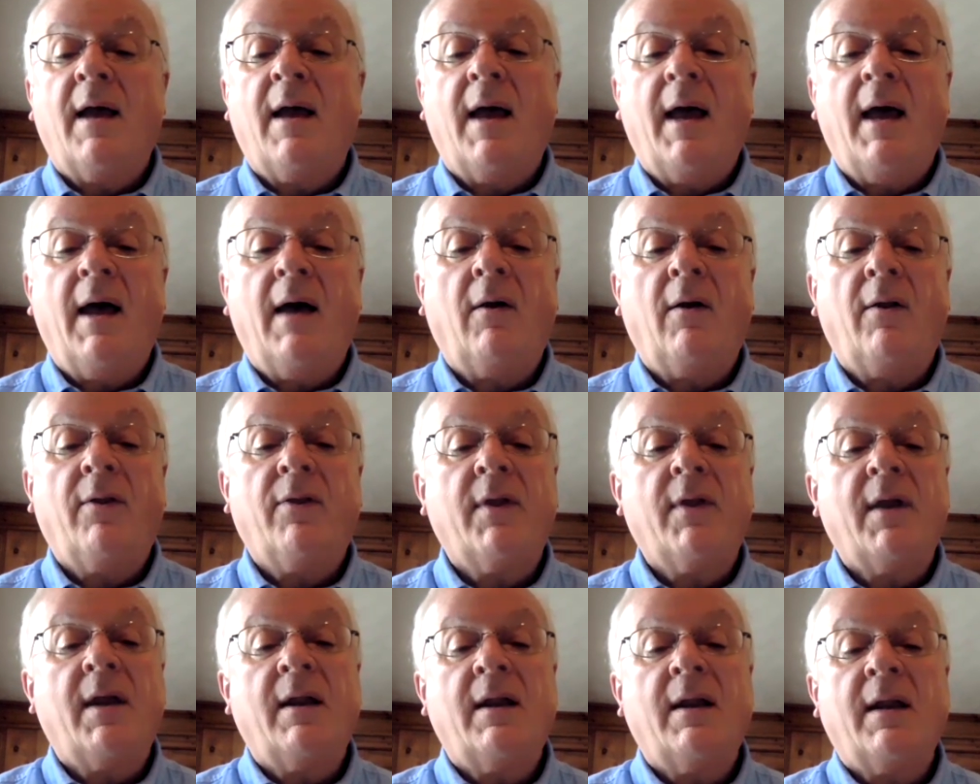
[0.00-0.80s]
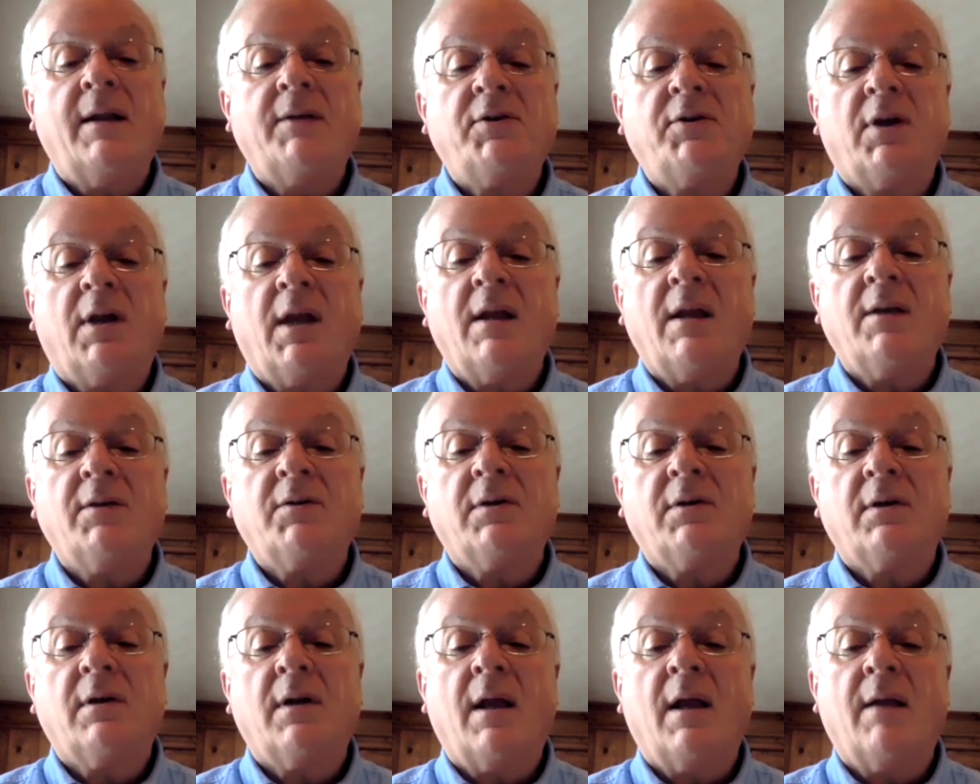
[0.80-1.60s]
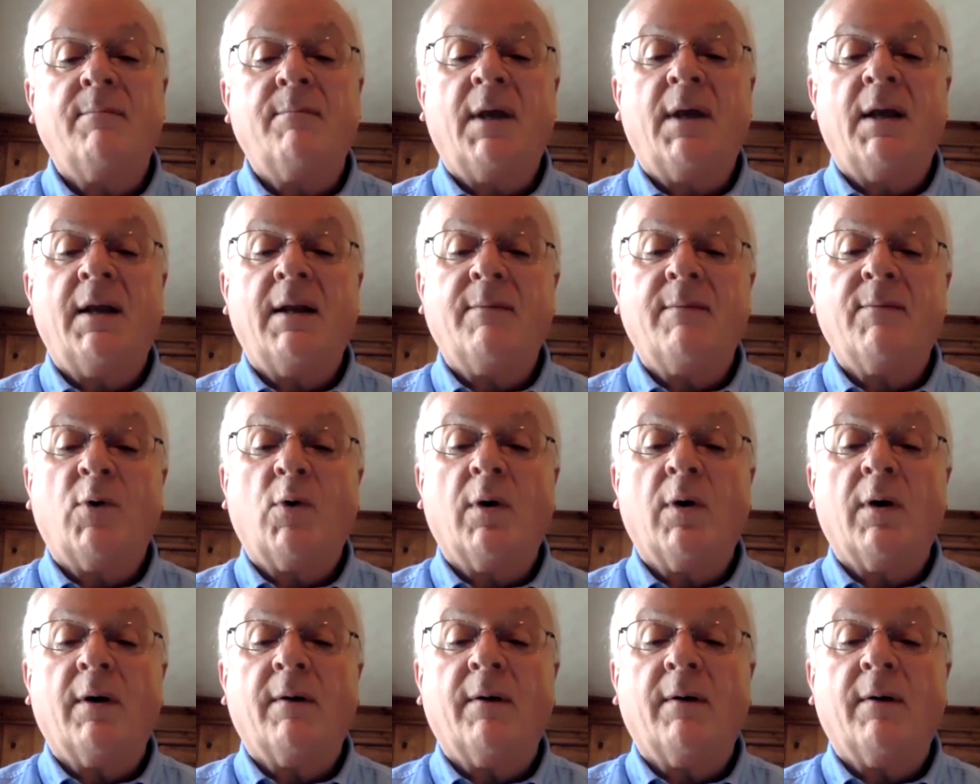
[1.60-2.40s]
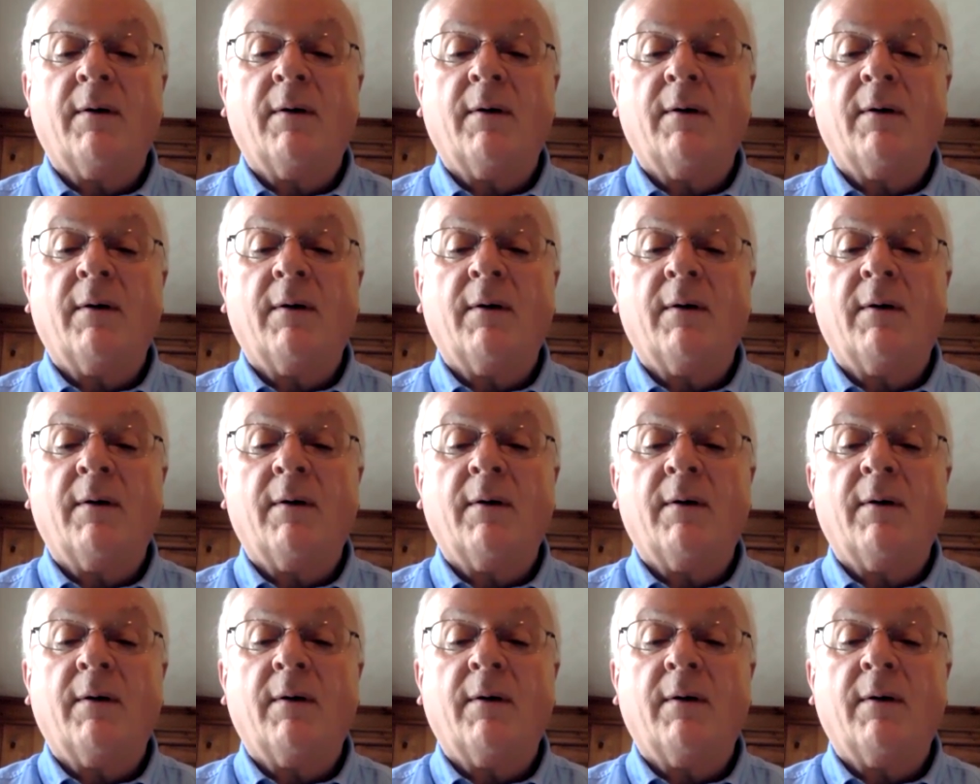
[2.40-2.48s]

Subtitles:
health and education, and many more.